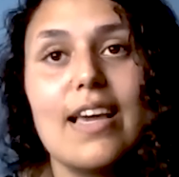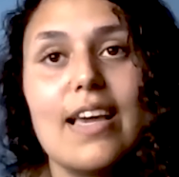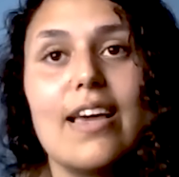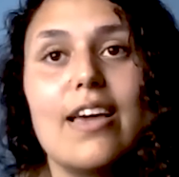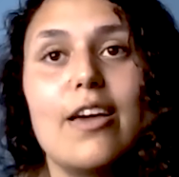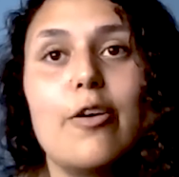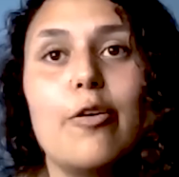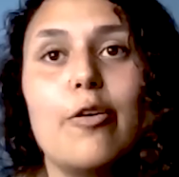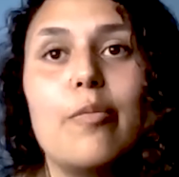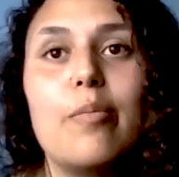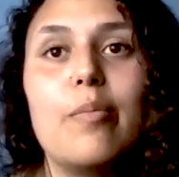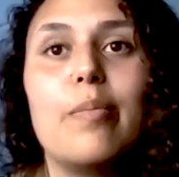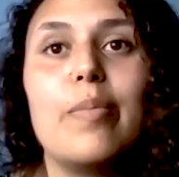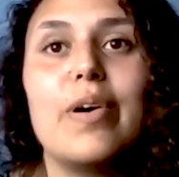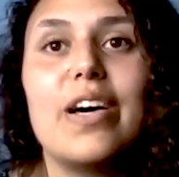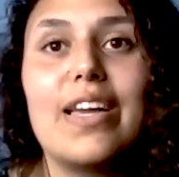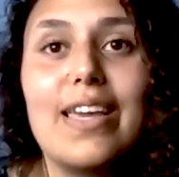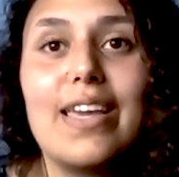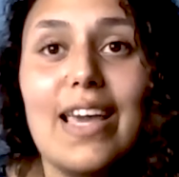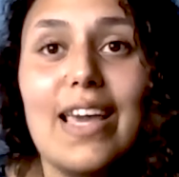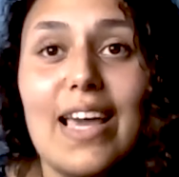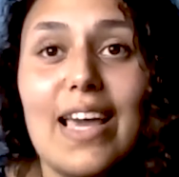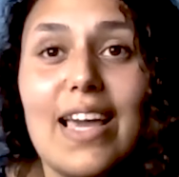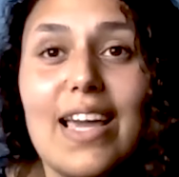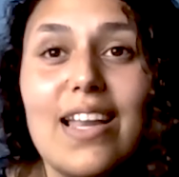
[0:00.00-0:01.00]
but
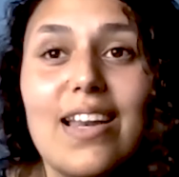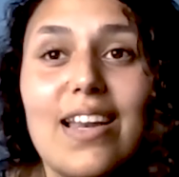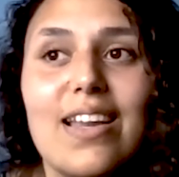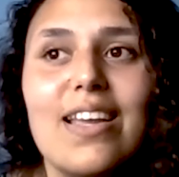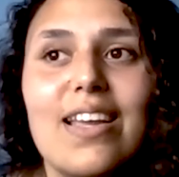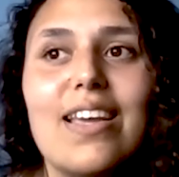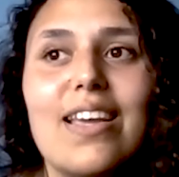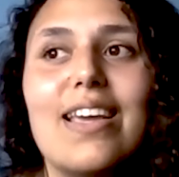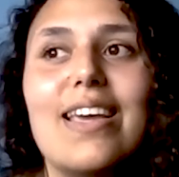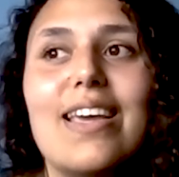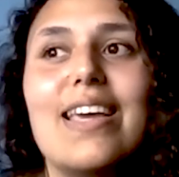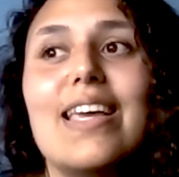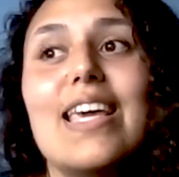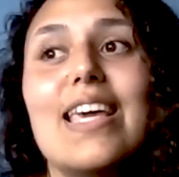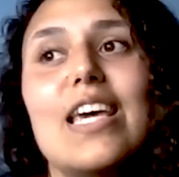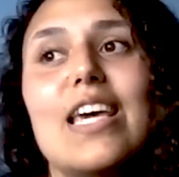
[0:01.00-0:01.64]
again it